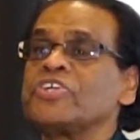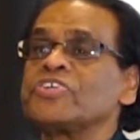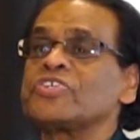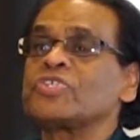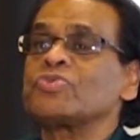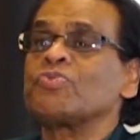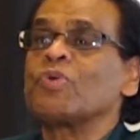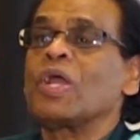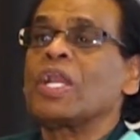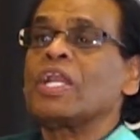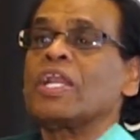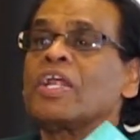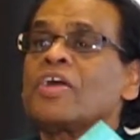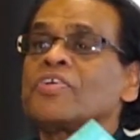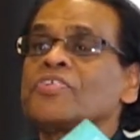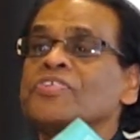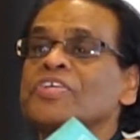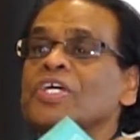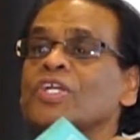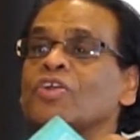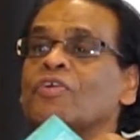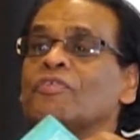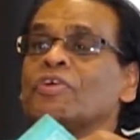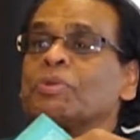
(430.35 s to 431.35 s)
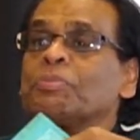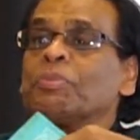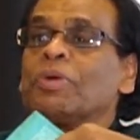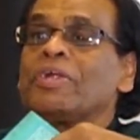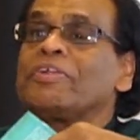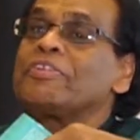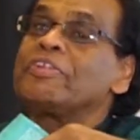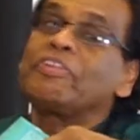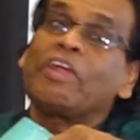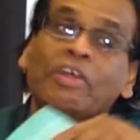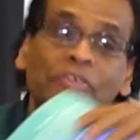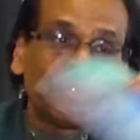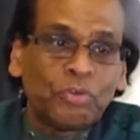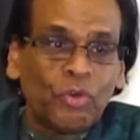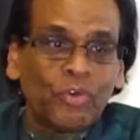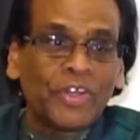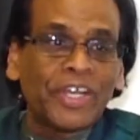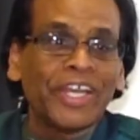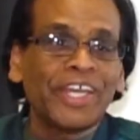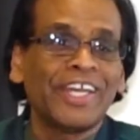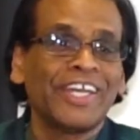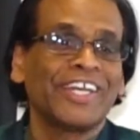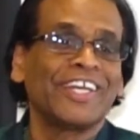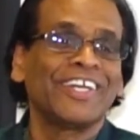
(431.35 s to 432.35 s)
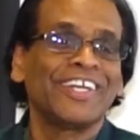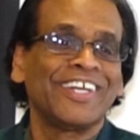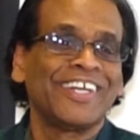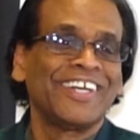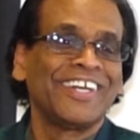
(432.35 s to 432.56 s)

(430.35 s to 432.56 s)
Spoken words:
is wellness and everybody, that's okay.